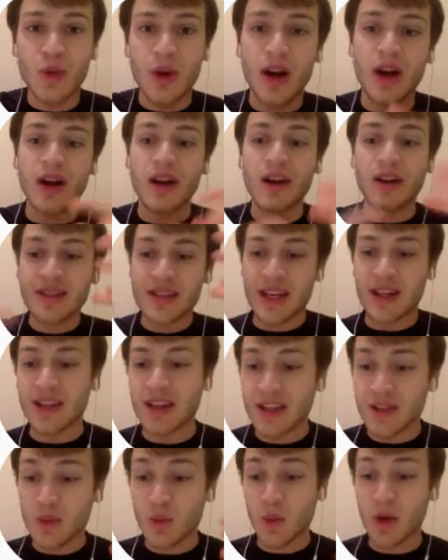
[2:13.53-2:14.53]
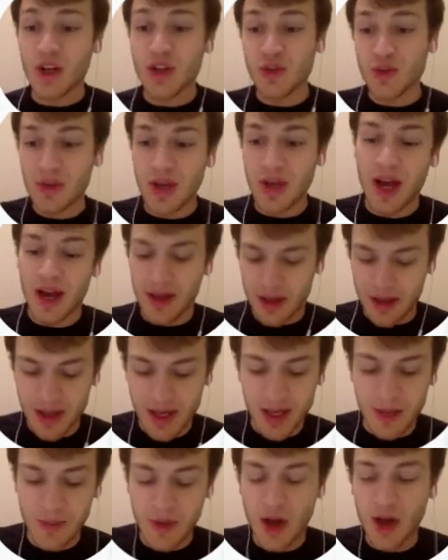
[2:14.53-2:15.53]
you are telling us where you got
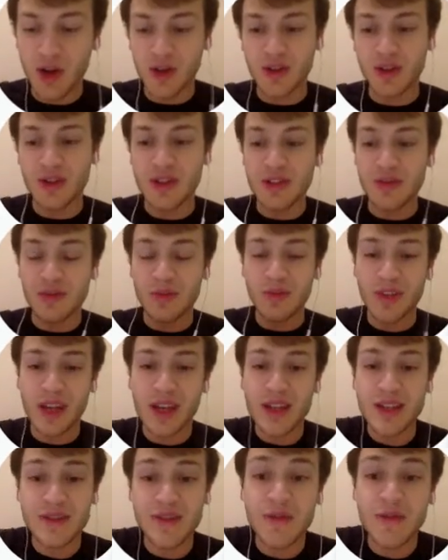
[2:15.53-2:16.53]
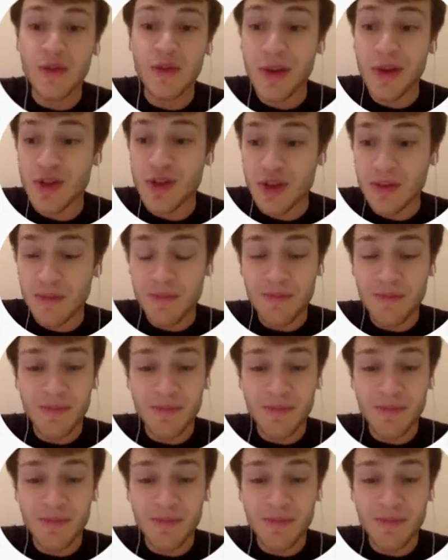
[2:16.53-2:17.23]
all your different kinds of information.